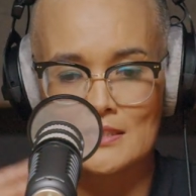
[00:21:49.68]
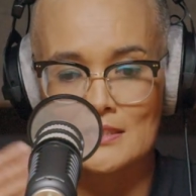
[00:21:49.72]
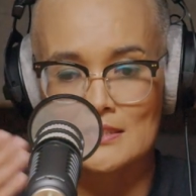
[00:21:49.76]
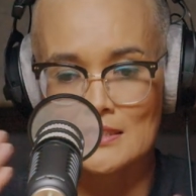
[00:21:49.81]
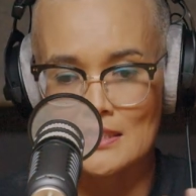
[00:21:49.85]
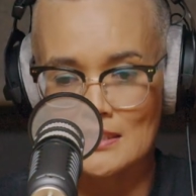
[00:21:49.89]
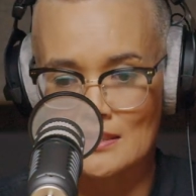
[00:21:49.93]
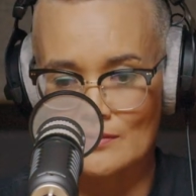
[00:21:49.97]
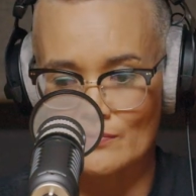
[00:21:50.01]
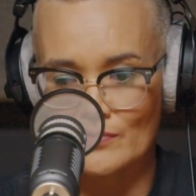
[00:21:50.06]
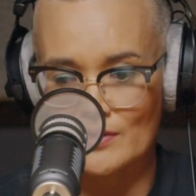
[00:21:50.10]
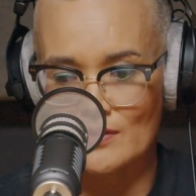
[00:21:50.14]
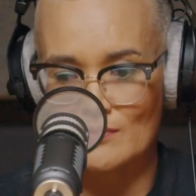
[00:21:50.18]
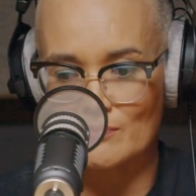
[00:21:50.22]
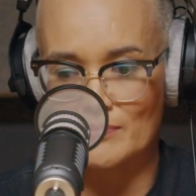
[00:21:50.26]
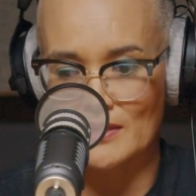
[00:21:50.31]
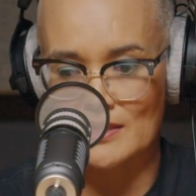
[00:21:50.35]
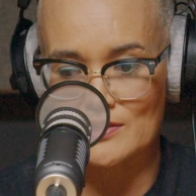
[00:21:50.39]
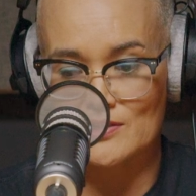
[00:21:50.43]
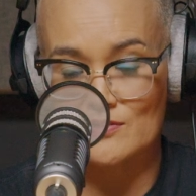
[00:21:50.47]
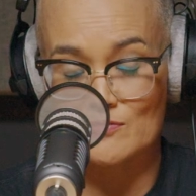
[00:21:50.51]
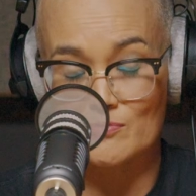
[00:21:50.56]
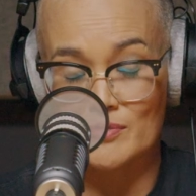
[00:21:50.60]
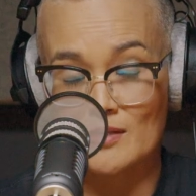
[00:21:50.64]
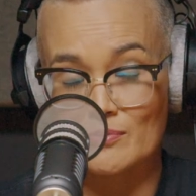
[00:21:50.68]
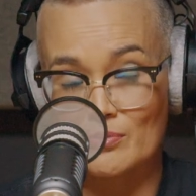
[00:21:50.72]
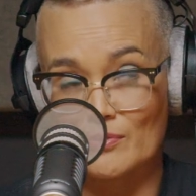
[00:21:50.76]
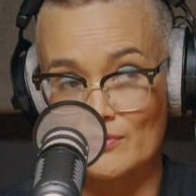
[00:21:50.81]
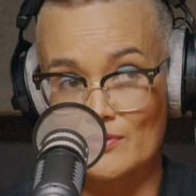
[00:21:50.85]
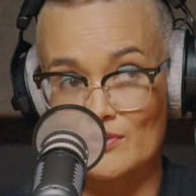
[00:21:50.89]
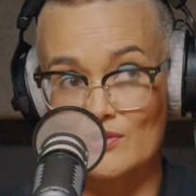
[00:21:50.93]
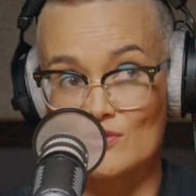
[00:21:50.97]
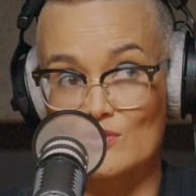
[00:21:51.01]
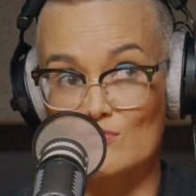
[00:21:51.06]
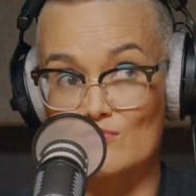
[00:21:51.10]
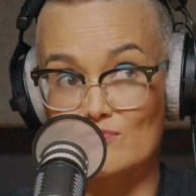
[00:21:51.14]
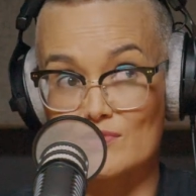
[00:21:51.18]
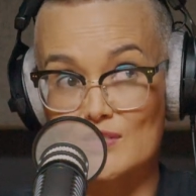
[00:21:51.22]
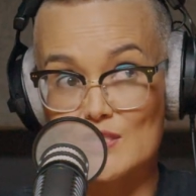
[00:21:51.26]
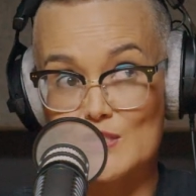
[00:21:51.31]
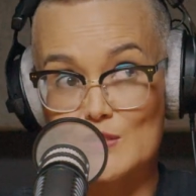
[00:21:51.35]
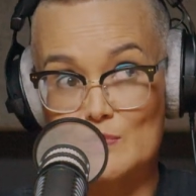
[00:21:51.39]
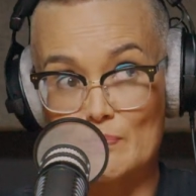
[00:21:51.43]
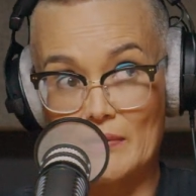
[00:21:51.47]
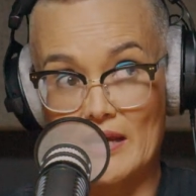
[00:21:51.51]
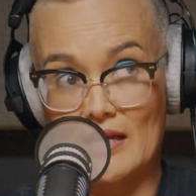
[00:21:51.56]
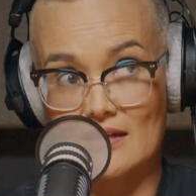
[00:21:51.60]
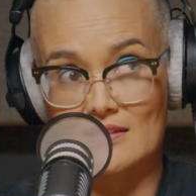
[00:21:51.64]
to dinner with a bunch of people that you
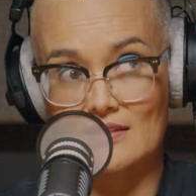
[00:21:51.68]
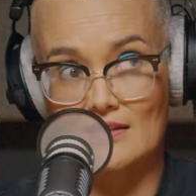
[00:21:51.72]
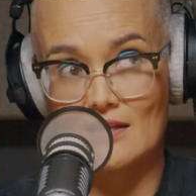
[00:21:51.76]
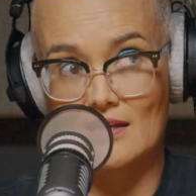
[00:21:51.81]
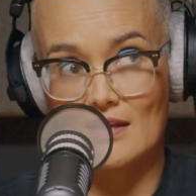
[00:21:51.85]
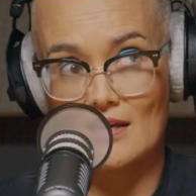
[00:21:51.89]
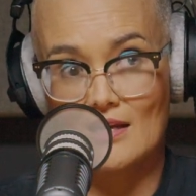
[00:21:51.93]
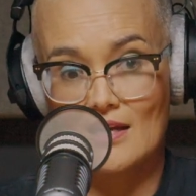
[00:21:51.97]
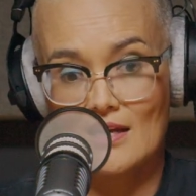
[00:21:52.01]
respect,